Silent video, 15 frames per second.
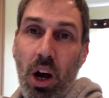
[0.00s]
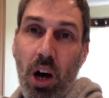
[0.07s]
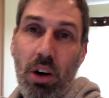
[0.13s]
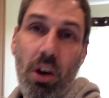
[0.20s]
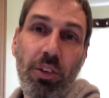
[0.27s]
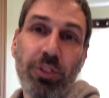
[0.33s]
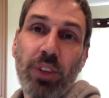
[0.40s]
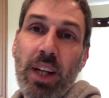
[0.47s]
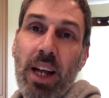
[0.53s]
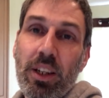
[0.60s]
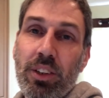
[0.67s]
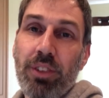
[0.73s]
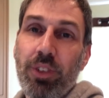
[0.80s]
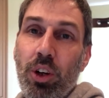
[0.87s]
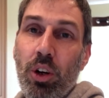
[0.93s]
often
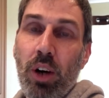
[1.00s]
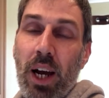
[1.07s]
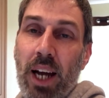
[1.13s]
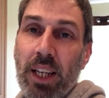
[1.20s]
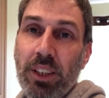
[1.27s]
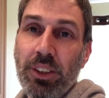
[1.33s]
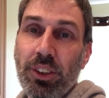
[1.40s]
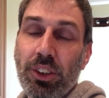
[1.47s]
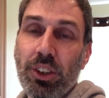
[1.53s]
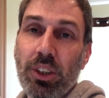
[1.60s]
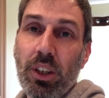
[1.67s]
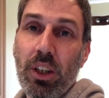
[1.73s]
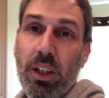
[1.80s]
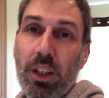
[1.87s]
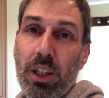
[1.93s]
out of your hands.
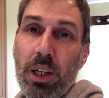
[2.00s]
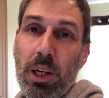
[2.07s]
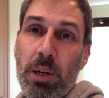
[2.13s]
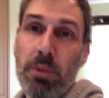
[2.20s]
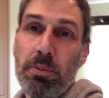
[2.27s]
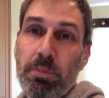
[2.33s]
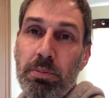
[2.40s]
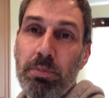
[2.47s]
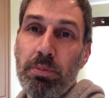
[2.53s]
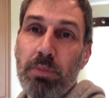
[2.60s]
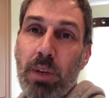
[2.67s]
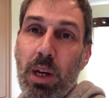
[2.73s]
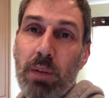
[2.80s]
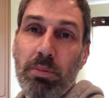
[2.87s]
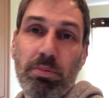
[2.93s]

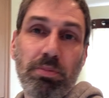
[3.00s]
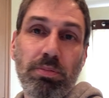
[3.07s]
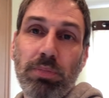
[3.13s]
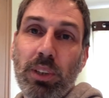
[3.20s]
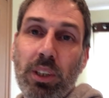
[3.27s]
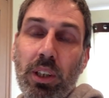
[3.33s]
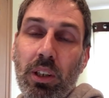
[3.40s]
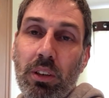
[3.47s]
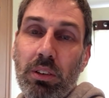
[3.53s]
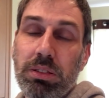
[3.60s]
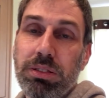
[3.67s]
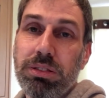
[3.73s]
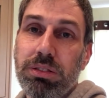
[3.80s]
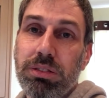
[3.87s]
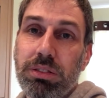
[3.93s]
You know,
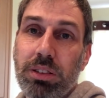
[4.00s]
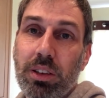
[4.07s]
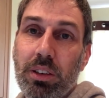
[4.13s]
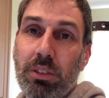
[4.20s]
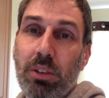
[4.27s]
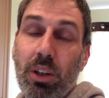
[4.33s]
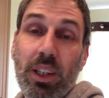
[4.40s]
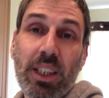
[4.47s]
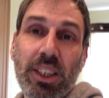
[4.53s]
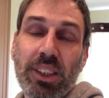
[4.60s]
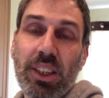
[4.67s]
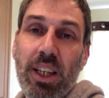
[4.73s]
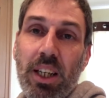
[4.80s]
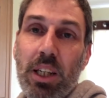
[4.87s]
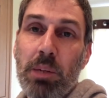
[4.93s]
what can I
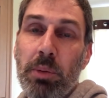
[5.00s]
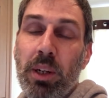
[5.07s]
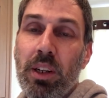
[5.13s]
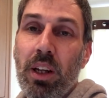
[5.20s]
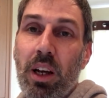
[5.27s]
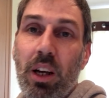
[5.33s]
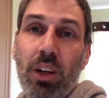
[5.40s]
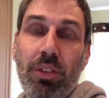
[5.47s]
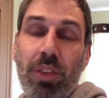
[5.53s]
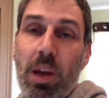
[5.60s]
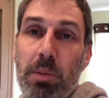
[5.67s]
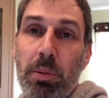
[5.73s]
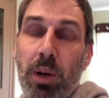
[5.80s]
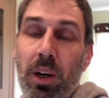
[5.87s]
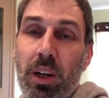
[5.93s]
say? I mean, I love
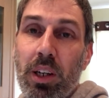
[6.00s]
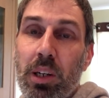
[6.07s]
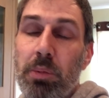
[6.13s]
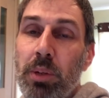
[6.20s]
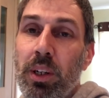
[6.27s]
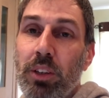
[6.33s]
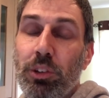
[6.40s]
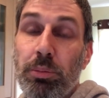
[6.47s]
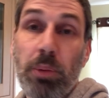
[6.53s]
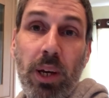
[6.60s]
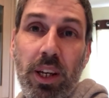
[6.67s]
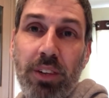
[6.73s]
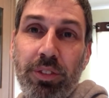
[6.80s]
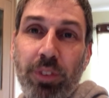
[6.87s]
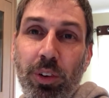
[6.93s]
that bike. I mean, it was
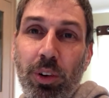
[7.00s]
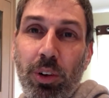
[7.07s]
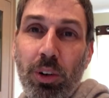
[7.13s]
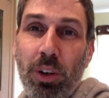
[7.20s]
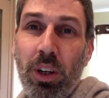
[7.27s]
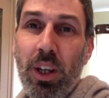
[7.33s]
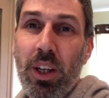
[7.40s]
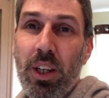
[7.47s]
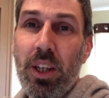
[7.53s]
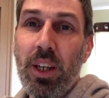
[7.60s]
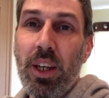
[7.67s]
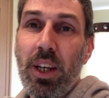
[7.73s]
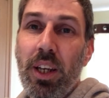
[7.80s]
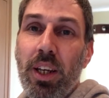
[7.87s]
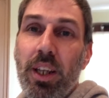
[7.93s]
paid for,
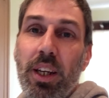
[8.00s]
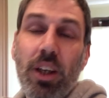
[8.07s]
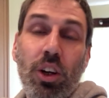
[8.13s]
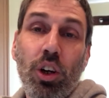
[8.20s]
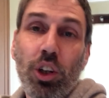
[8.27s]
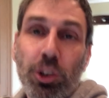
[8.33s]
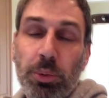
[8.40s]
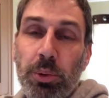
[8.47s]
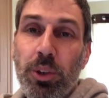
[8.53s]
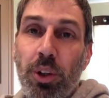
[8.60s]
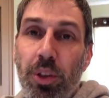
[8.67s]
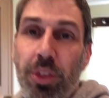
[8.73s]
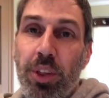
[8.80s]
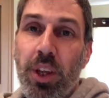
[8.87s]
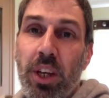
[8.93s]
it cost me
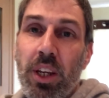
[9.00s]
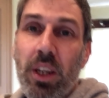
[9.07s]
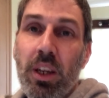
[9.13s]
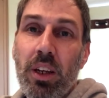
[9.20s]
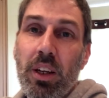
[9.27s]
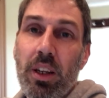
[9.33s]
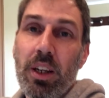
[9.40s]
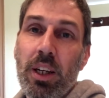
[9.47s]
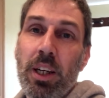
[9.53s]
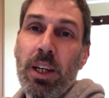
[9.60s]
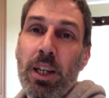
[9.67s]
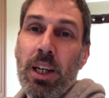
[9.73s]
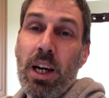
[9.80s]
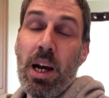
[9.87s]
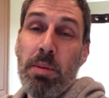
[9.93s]
nothing.
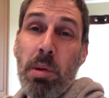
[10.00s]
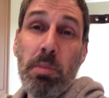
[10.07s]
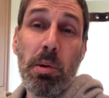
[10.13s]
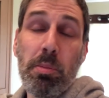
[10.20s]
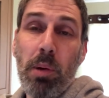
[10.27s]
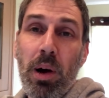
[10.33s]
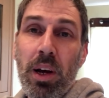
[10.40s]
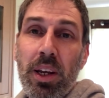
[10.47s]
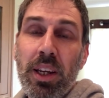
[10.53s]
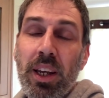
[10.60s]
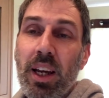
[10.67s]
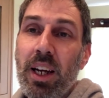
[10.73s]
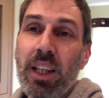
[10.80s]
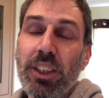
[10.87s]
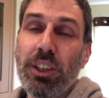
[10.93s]
I remember buying
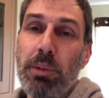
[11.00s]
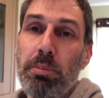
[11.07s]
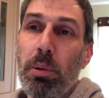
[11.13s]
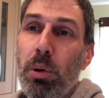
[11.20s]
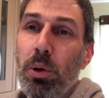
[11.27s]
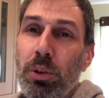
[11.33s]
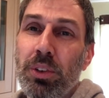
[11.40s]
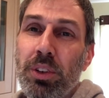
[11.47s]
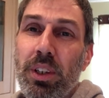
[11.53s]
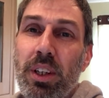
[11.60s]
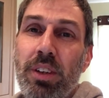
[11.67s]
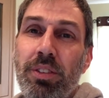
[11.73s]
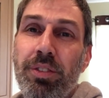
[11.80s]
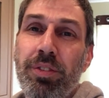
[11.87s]
it. I actually bought it in